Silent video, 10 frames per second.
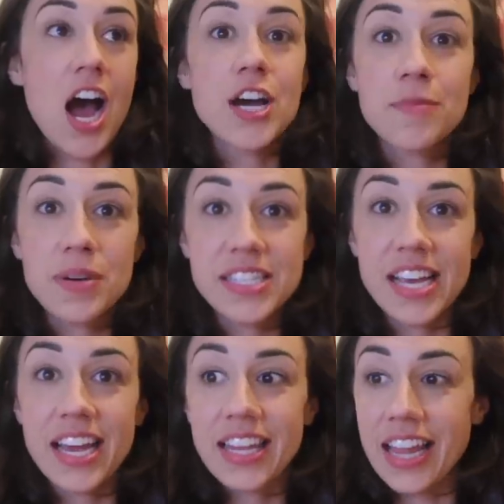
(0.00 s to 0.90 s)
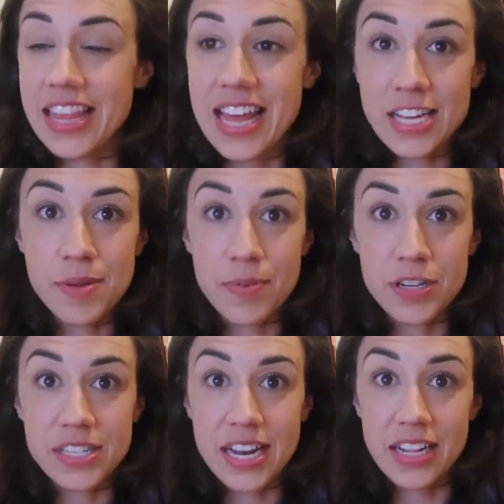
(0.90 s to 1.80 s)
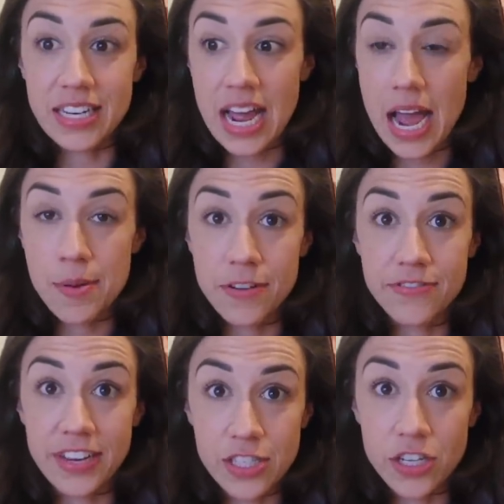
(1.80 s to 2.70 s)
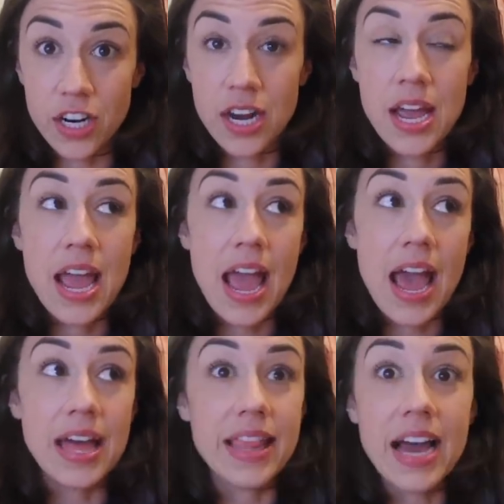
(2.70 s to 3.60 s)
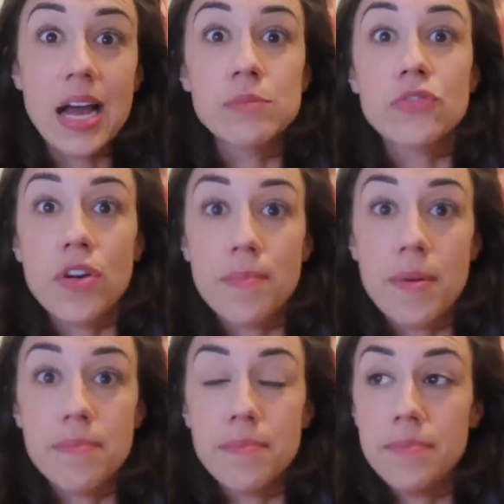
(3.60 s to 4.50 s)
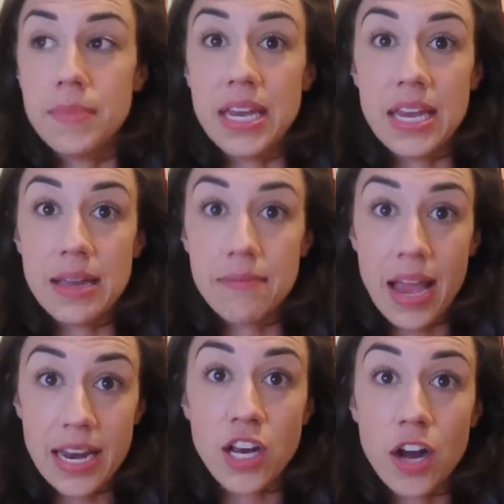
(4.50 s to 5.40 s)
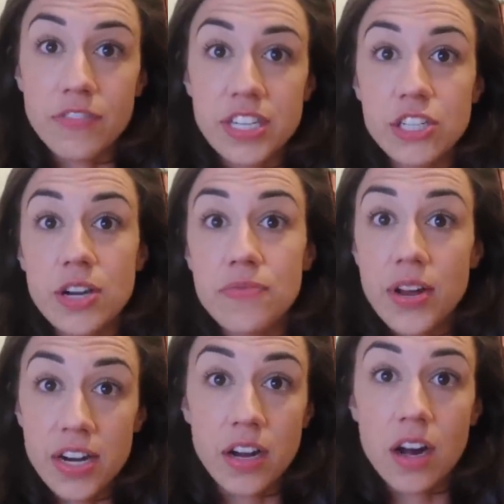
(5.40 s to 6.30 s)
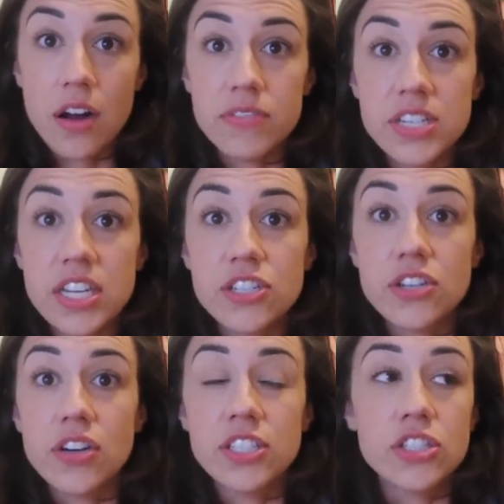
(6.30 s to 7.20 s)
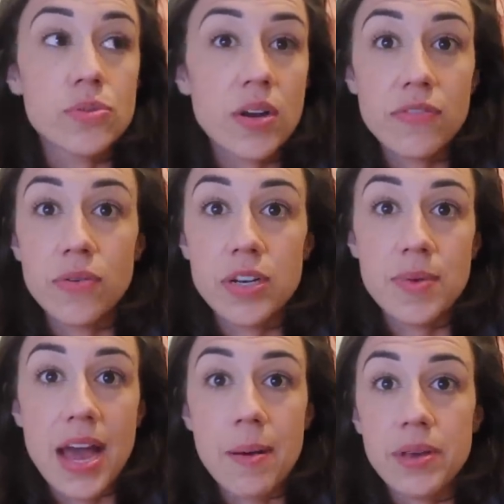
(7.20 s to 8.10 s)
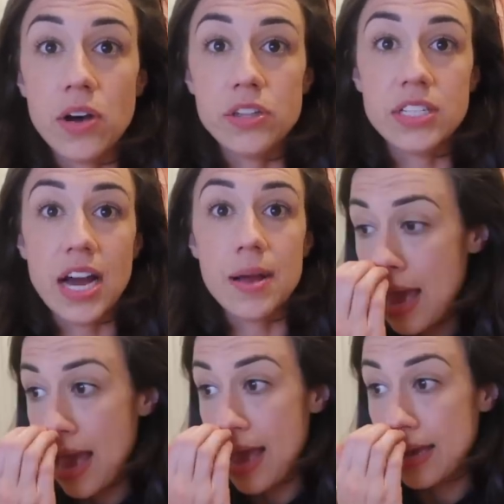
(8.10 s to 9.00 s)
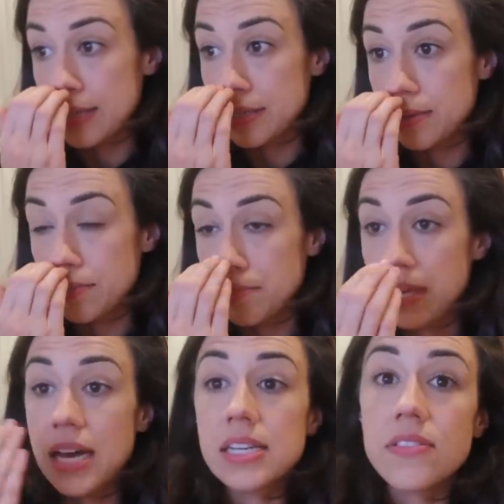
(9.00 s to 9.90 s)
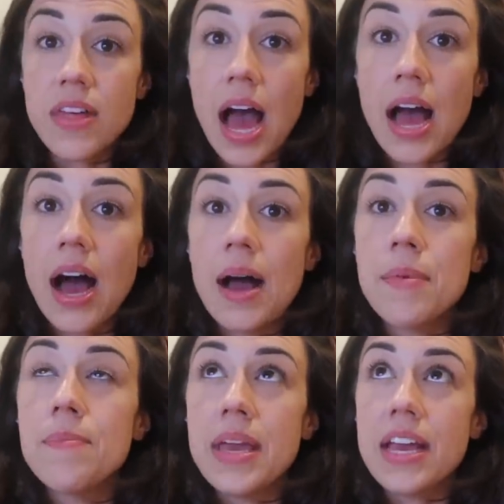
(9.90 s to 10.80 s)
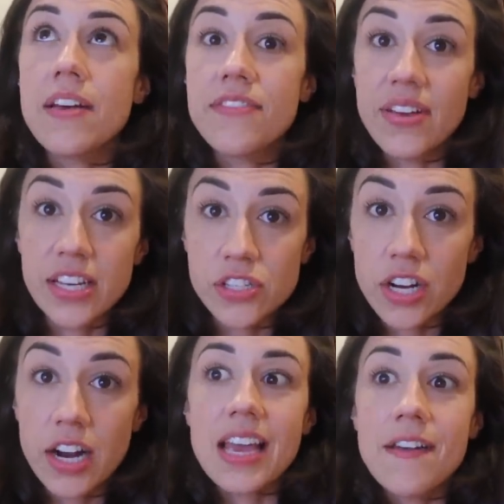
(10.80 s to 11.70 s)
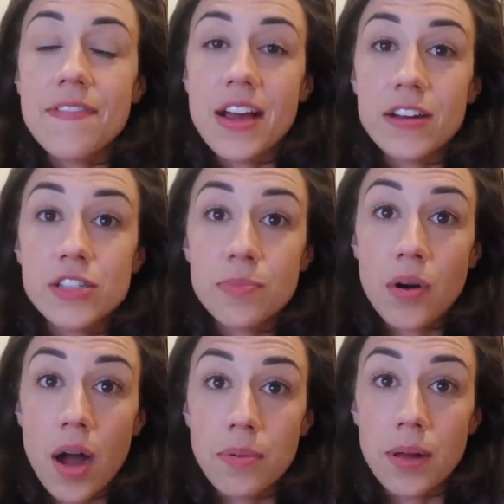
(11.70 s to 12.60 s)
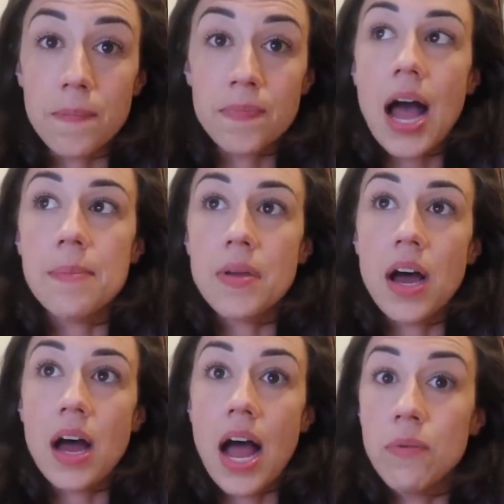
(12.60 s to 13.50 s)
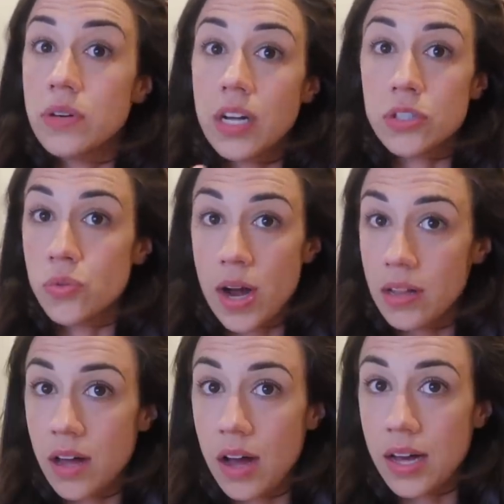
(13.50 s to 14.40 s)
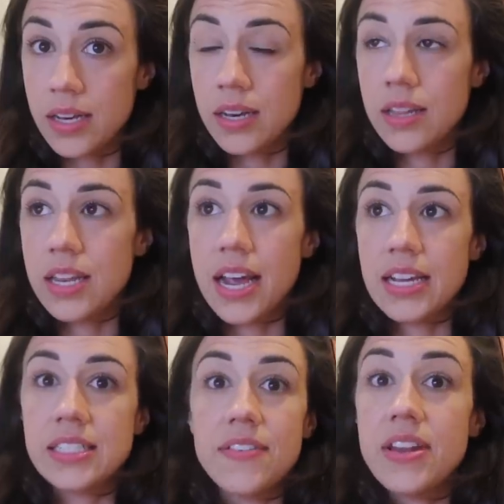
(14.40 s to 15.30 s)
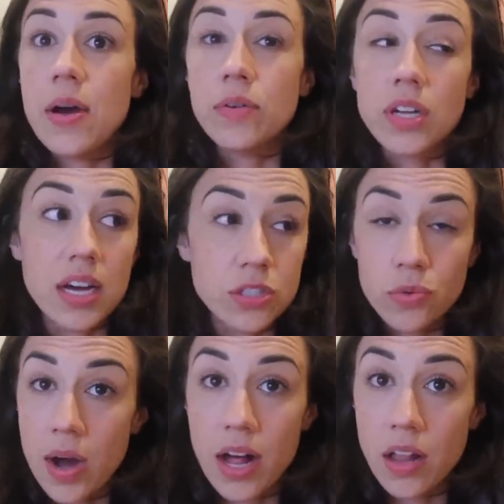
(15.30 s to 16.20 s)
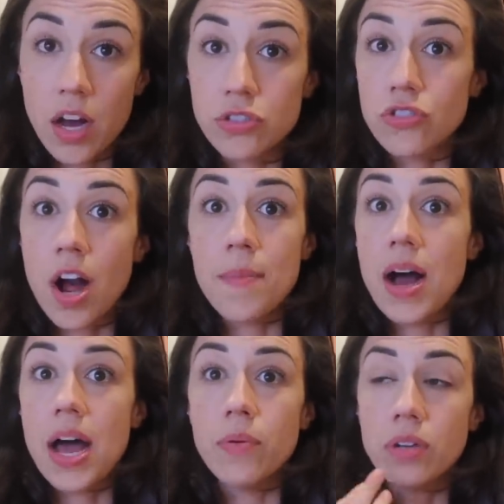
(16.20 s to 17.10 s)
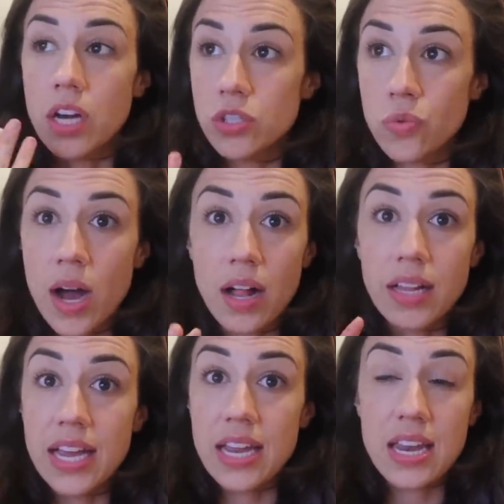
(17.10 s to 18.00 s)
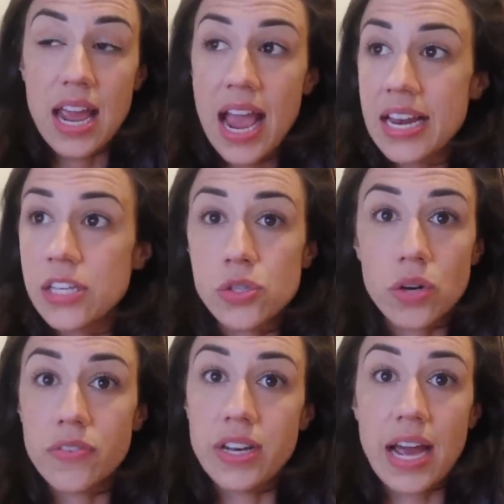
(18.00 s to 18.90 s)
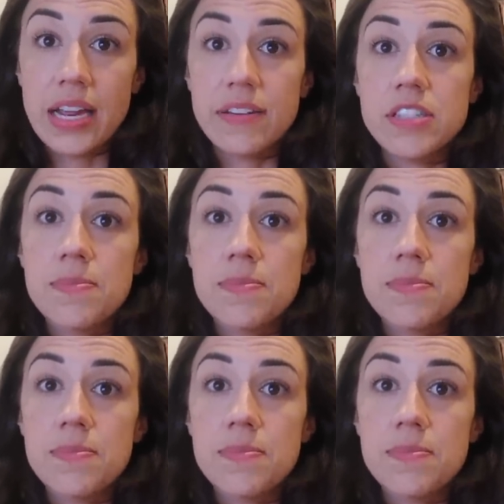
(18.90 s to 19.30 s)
hundred percent, like that's my personality. I am a fixer, and that comes from me hating confrontation. I'm very non-confrontational. I just want everyone to be happy all the time, and because of that, I'm a big fixer. If there is a problem, I'm not, I will not dwell on the negativity. I will not dwell on drama. I will not dwell in any sort of a negative